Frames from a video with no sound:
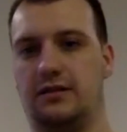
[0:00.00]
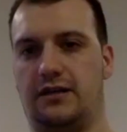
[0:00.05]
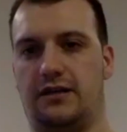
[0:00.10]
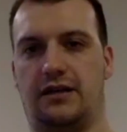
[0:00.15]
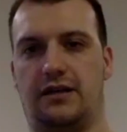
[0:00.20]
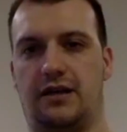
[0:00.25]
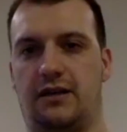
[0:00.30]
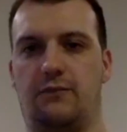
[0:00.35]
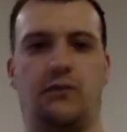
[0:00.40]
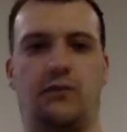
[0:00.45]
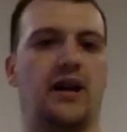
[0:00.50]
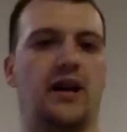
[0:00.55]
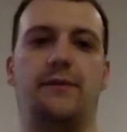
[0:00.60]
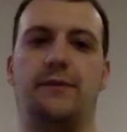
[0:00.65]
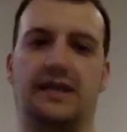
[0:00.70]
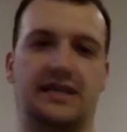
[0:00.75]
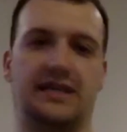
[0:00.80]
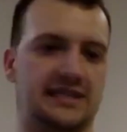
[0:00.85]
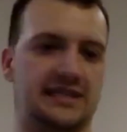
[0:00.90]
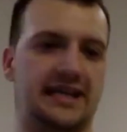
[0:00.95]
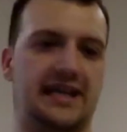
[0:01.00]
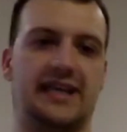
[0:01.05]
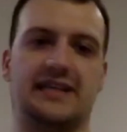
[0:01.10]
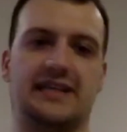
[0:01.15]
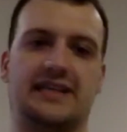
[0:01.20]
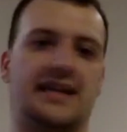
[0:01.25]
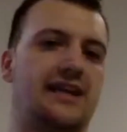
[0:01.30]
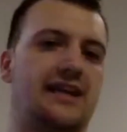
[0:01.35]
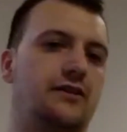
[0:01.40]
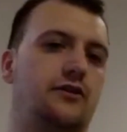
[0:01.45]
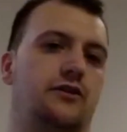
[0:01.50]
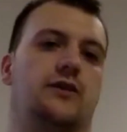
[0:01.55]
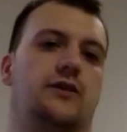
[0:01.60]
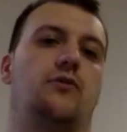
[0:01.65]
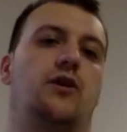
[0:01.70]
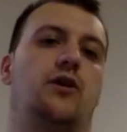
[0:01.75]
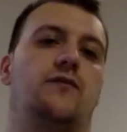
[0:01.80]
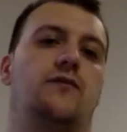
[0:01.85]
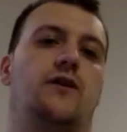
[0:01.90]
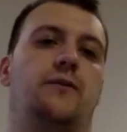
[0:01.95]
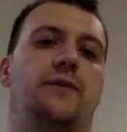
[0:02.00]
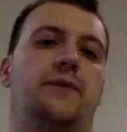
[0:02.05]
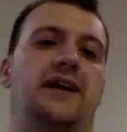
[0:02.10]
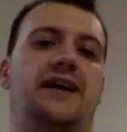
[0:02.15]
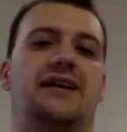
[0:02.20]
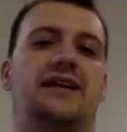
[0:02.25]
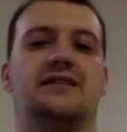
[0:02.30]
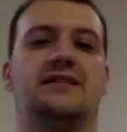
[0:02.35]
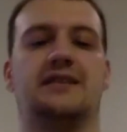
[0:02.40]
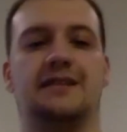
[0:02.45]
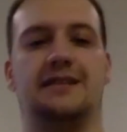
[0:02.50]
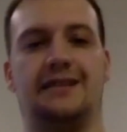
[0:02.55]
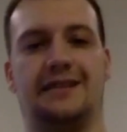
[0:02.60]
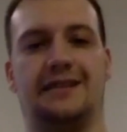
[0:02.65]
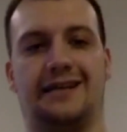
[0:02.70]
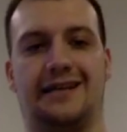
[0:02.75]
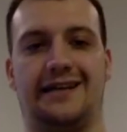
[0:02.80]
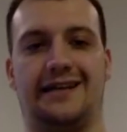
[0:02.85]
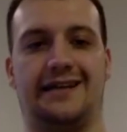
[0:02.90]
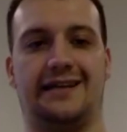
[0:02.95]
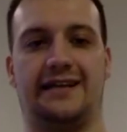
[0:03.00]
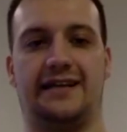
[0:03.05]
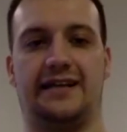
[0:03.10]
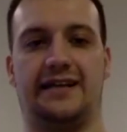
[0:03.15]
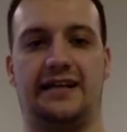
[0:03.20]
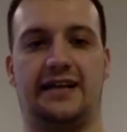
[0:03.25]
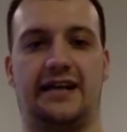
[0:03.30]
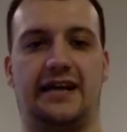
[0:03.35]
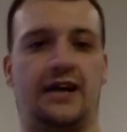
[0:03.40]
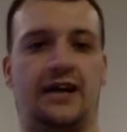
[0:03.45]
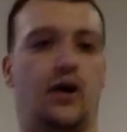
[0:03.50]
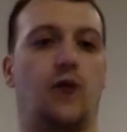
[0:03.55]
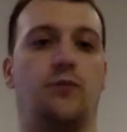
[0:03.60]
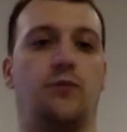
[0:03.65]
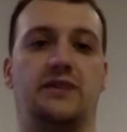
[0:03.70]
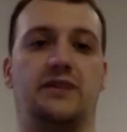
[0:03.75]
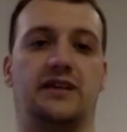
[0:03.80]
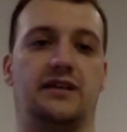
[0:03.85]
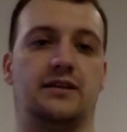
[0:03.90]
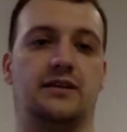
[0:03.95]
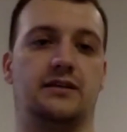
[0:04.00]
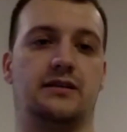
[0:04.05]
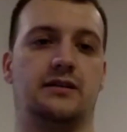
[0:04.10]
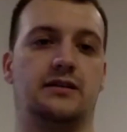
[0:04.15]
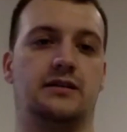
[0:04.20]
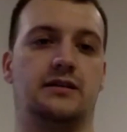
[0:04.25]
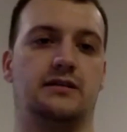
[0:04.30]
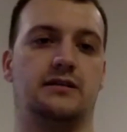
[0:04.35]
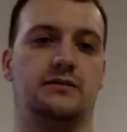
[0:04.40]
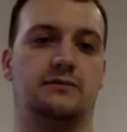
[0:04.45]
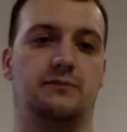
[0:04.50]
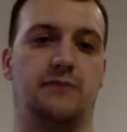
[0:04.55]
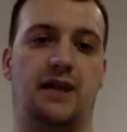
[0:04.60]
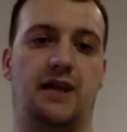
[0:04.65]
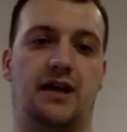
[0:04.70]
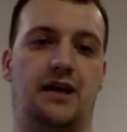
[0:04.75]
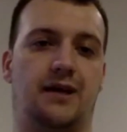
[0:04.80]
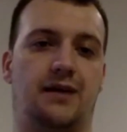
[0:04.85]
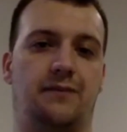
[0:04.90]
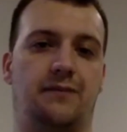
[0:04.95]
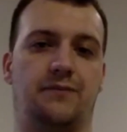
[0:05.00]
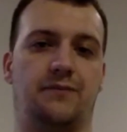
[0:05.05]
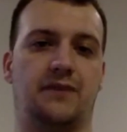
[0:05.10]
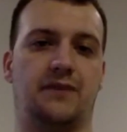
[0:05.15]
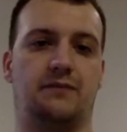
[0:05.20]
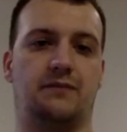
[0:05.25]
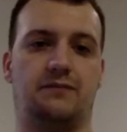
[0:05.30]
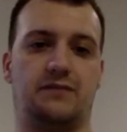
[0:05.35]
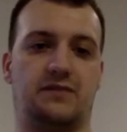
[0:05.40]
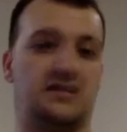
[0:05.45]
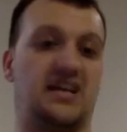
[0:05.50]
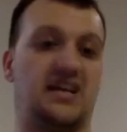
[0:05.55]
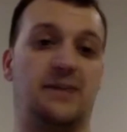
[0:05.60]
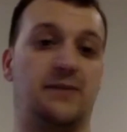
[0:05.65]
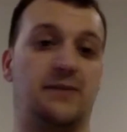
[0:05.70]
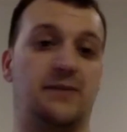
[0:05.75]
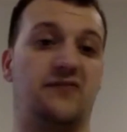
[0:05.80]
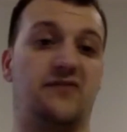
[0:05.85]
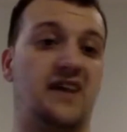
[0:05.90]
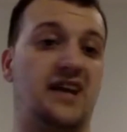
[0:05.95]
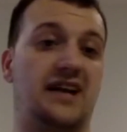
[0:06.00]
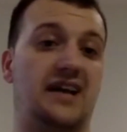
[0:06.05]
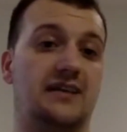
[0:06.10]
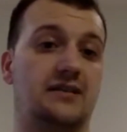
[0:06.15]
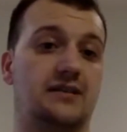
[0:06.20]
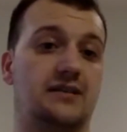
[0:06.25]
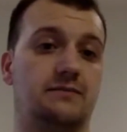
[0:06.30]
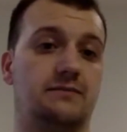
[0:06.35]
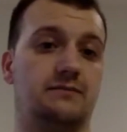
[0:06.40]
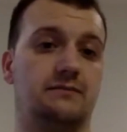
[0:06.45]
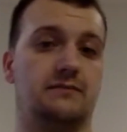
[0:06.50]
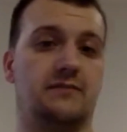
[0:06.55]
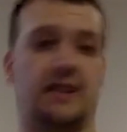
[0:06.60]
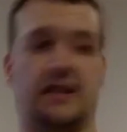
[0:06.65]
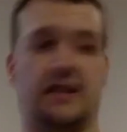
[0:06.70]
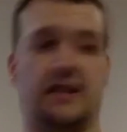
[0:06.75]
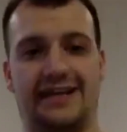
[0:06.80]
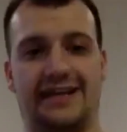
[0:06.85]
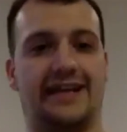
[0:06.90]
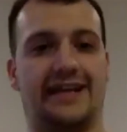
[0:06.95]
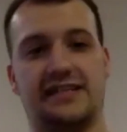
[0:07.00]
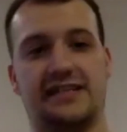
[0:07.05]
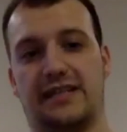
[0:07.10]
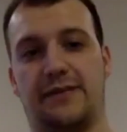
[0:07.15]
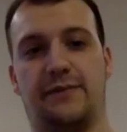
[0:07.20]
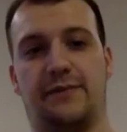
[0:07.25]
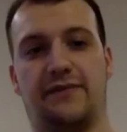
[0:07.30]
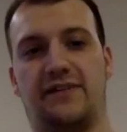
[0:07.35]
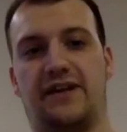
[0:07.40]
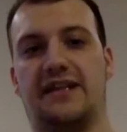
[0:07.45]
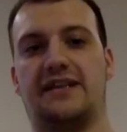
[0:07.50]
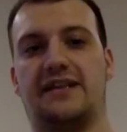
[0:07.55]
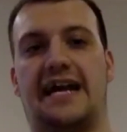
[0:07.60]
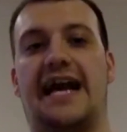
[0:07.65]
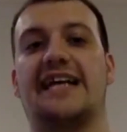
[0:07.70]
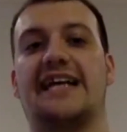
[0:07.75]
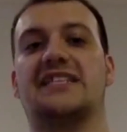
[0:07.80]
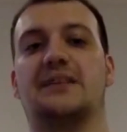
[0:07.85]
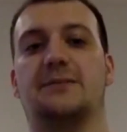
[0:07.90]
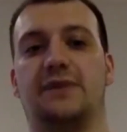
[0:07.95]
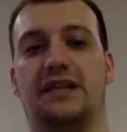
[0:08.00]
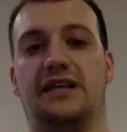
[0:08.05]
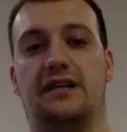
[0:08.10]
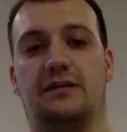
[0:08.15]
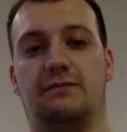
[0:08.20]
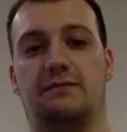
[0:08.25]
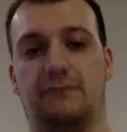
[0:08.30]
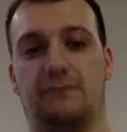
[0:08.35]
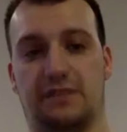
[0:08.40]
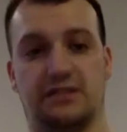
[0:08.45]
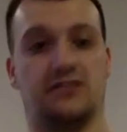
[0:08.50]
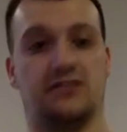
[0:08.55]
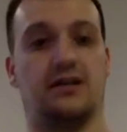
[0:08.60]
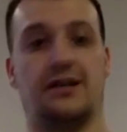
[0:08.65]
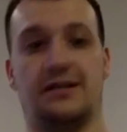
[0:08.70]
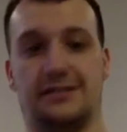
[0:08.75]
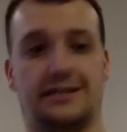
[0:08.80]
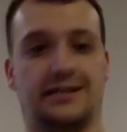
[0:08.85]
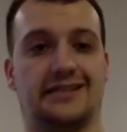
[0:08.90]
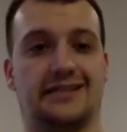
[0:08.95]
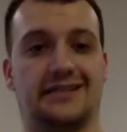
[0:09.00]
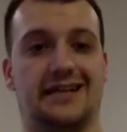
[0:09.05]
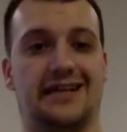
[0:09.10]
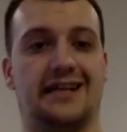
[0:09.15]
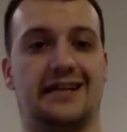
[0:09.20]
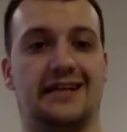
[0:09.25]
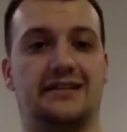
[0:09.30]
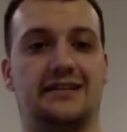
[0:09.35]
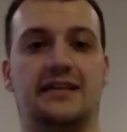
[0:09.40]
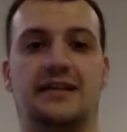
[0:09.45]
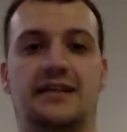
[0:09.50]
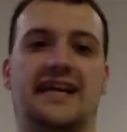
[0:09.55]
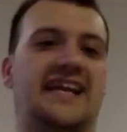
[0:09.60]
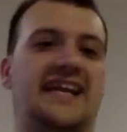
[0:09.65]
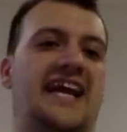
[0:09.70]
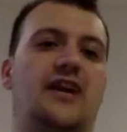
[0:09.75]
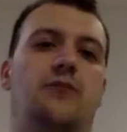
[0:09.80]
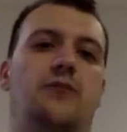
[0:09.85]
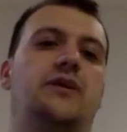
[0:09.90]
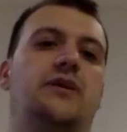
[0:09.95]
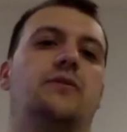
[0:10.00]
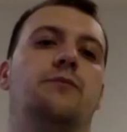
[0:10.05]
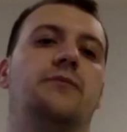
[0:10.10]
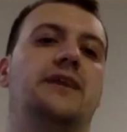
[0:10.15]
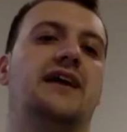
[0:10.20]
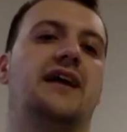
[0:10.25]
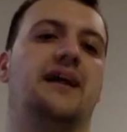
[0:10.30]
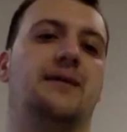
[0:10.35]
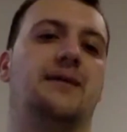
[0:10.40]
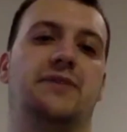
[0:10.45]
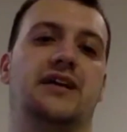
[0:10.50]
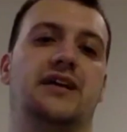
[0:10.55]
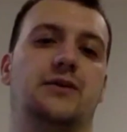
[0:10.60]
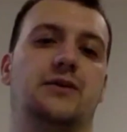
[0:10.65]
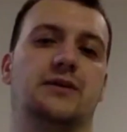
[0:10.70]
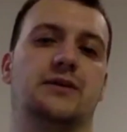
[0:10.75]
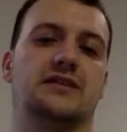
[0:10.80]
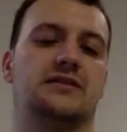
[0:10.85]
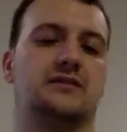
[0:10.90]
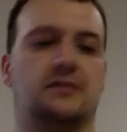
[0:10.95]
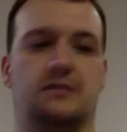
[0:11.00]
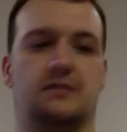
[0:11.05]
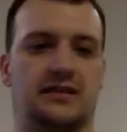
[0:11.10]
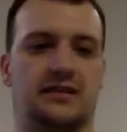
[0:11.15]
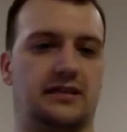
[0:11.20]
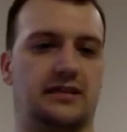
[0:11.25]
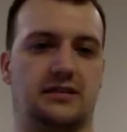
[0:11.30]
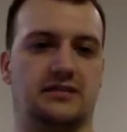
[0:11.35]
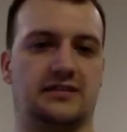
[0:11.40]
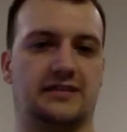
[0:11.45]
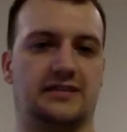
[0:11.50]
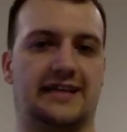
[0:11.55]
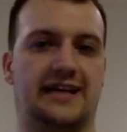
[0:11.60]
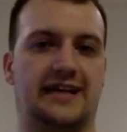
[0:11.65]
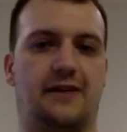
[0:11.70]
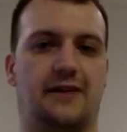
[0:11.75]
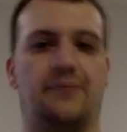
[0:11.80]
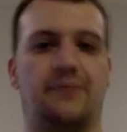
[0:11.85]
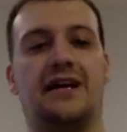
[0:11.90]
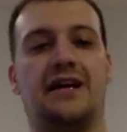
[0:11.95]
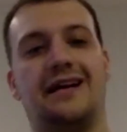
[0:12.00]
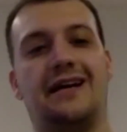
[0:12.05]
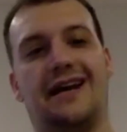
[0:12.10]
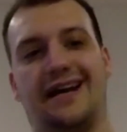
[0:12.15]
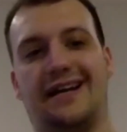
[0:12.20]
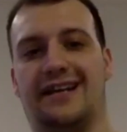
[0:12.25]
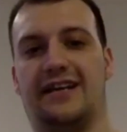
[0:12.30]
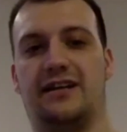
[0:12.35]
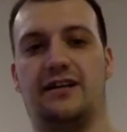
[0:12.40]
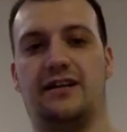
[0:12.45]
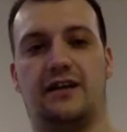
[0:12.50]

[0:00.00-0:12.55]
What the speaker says: And what that means, again, is landing on the profile page, clicking a opt-in statement of fact. And again, that statement of fact has to be concise and exact. It cannot be ambiguous because that doesn't count. And then a